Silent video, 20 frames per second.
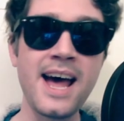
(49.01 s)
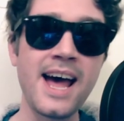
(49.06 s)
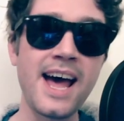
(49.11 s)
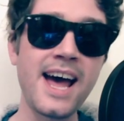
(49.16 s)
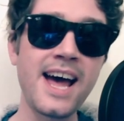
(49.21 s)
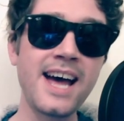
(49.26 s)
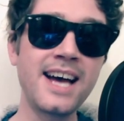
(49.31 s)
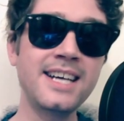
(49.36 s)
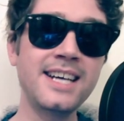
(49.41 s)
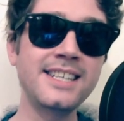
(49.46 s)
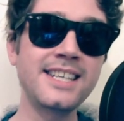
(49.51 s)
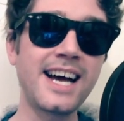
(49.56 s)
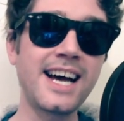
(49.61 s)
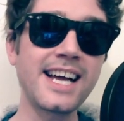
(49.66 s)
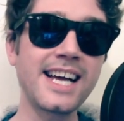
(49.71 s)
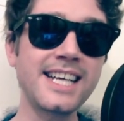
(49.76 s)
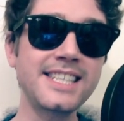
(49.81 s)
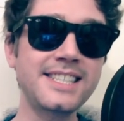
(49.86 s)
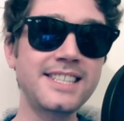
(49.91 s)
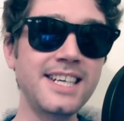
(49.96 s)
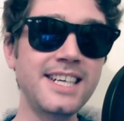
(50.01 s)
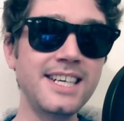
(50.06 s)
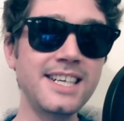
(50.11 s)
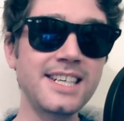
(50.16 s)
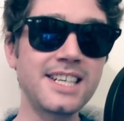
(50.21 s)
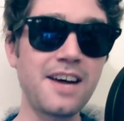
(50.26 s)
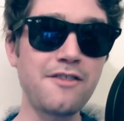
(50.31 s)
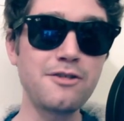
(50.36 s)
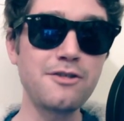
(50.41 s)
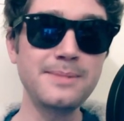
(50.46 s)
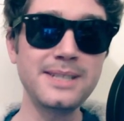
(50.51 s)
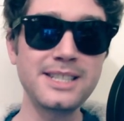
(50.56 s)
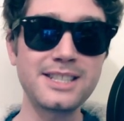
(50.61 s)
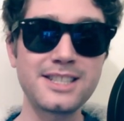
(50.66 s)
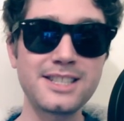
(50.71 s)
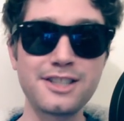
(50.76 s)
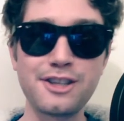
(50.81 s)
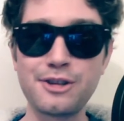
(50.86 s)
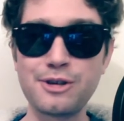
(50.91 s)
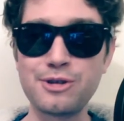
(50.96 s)
And I guess the government's
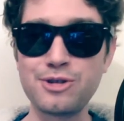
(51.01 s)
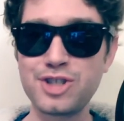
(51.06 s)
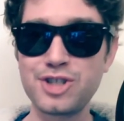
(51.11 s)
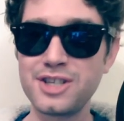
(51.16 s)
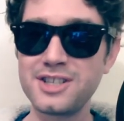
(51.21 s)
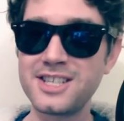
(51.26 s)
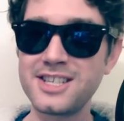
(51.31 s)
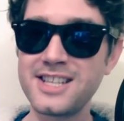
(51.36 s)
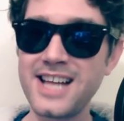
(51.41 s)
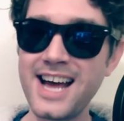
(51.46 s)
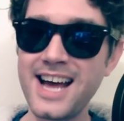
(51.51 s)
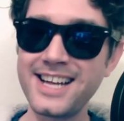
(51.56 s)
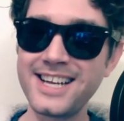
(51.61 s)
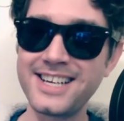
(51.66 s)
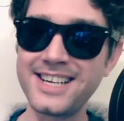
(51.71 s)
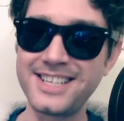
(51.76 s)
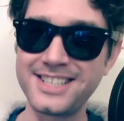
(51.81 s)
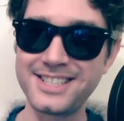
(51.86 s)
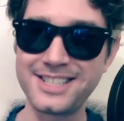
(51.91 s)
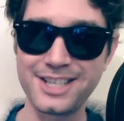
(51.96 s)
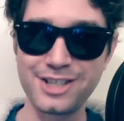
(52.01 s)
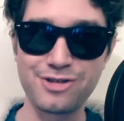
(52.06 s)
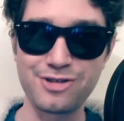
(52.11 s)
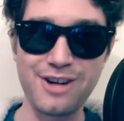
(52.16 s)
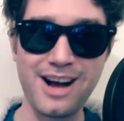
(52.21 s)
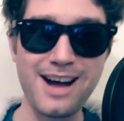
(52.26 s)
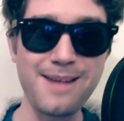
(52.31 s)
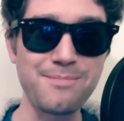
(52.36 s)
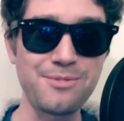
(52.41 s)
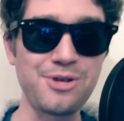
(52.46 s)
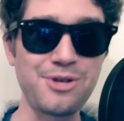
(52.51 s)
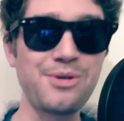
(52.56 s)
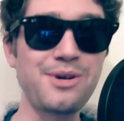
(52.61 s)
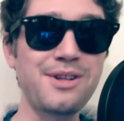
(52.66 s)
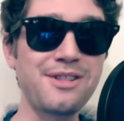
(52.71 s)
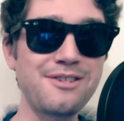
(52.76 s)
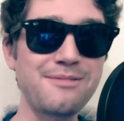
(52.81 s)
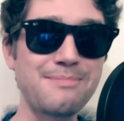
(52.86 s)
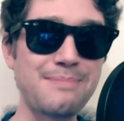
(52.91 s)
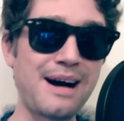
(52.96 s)
solution to that is to drop
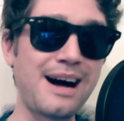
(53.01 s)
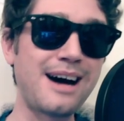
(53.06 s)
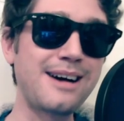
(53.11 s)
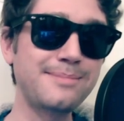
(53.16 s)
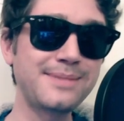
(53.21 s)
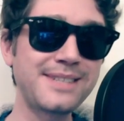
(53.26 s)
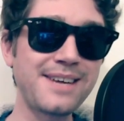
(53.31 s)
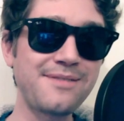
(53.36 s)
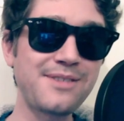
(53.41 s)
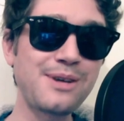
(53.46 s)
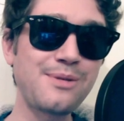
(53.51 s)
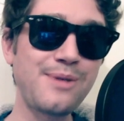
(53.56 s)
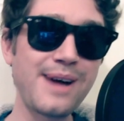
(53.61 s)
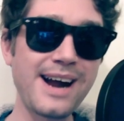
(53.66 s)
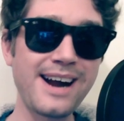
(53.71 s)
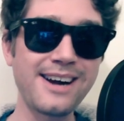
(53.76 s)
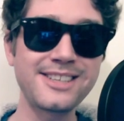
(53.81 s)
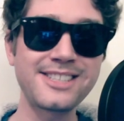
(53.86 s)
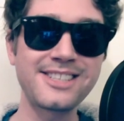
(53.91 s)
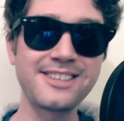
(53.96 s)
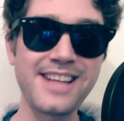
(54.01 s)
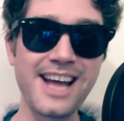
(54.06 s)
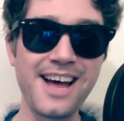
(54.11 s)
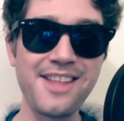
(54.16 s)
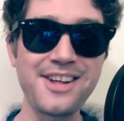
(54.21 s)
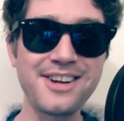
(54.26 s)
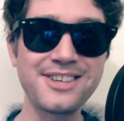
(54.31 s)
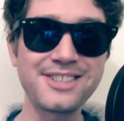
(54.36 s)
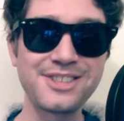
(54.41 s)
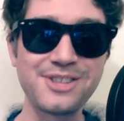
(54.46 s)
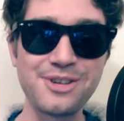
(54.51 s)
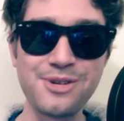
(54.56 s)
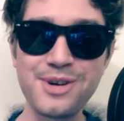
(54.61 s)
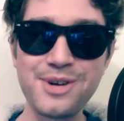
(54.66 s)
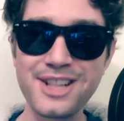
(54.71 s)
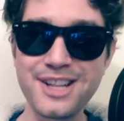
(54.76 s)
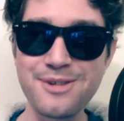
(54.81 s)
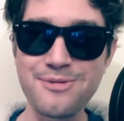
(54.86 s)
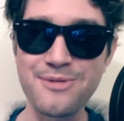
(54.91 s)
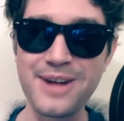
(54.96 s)
nuclear bombs everywhere. So now there's
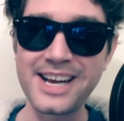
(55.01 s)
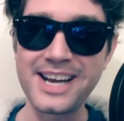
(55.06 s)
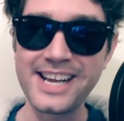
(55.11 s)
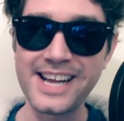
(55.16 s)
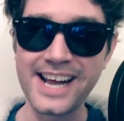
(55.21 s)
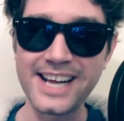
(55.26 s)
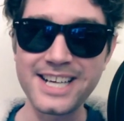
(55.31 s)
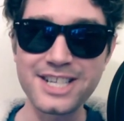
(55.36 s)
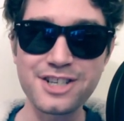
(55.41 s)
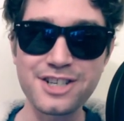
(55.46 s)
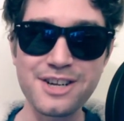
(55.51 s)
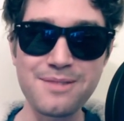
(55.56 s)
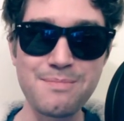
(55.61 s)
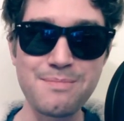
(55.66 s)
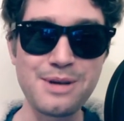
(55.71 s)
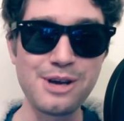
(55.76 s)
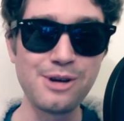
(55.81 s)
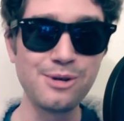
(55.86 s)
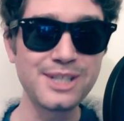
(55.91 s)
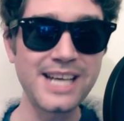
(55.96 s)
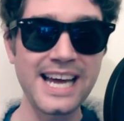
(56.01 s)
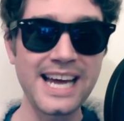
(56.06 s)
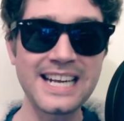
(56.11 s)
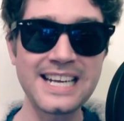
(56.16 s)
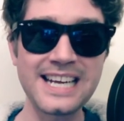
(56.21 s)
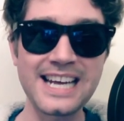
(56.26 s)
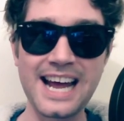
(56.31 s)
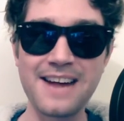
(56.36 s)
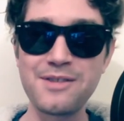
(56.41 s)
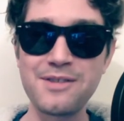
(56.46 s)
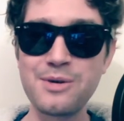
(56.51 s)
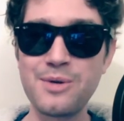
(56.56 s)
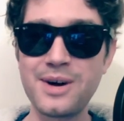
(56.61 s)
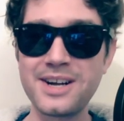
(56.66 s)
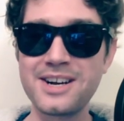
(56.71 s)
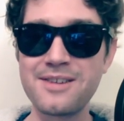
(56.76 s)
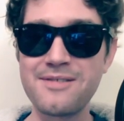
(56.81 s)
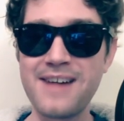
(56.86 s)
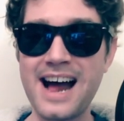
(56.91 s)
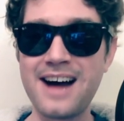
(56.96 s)
nuclear radiation mutating
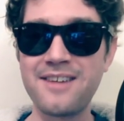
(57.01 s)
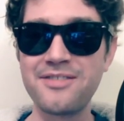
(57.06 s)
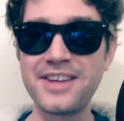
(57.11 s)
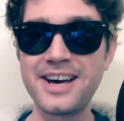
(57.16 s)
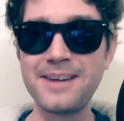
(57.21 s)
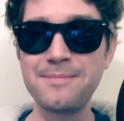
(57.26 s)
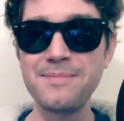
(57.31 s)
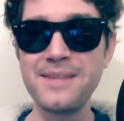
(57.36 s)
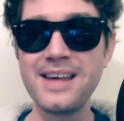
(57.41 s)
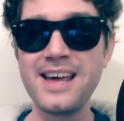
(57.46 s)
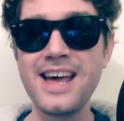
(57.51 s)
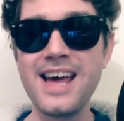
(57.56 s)
everyone around them.